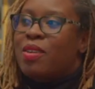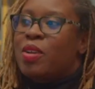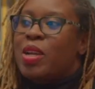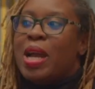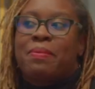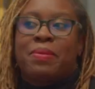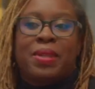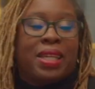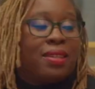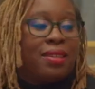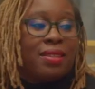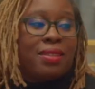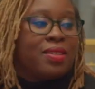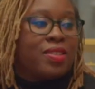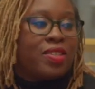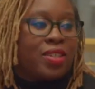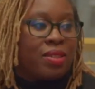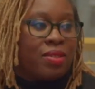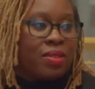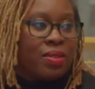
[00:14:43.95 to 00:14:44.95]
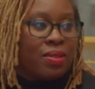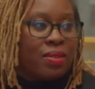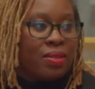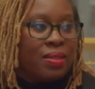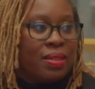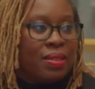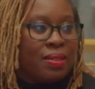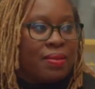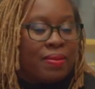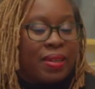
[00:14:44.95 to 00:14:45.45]
I'm not here to judge you,
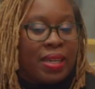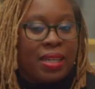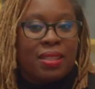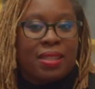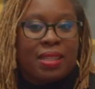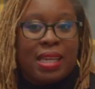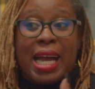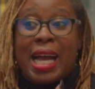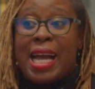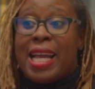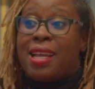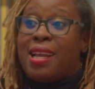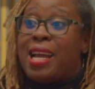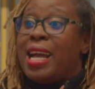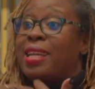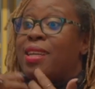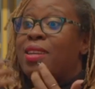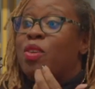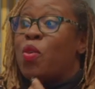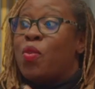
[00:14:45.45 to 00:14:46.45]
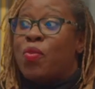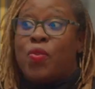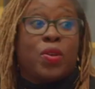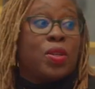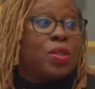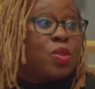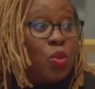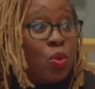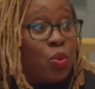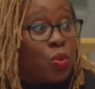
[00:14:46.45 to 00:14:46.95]
right? I can go
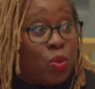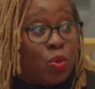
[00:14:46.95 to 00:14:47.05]
first.